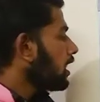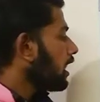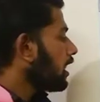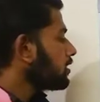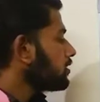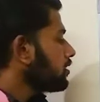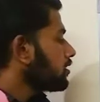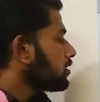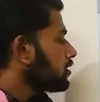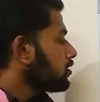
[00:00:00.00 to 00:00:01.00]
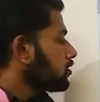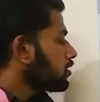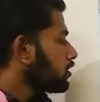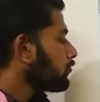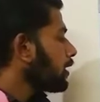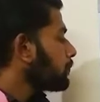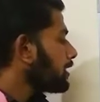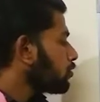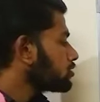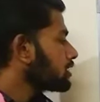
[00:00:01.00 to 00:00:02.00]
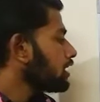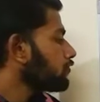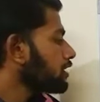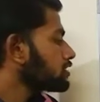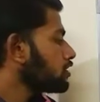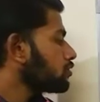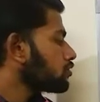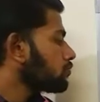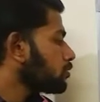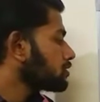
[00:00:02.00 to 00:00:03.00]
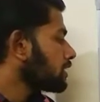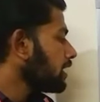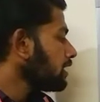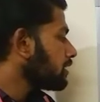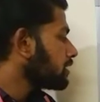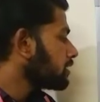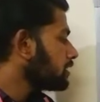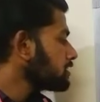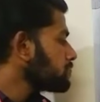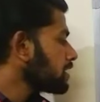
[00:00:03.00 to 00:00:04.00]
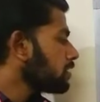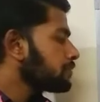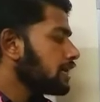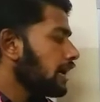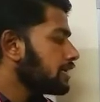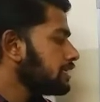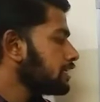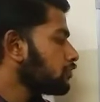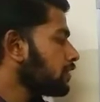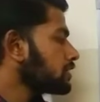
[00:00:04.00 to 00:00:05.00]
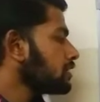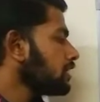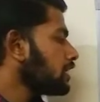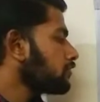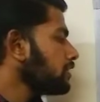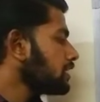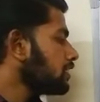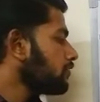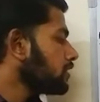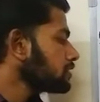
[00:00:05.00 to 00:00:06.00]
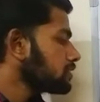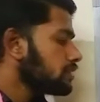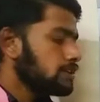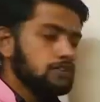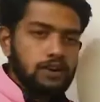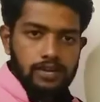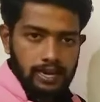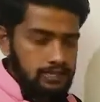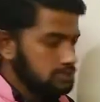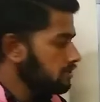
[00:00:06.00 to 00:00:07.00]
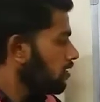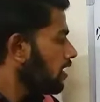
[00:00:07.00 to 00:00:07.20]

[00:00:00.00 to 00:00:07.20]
And if I apply cosecant function both sides, this becomes the identity function. It will give us x.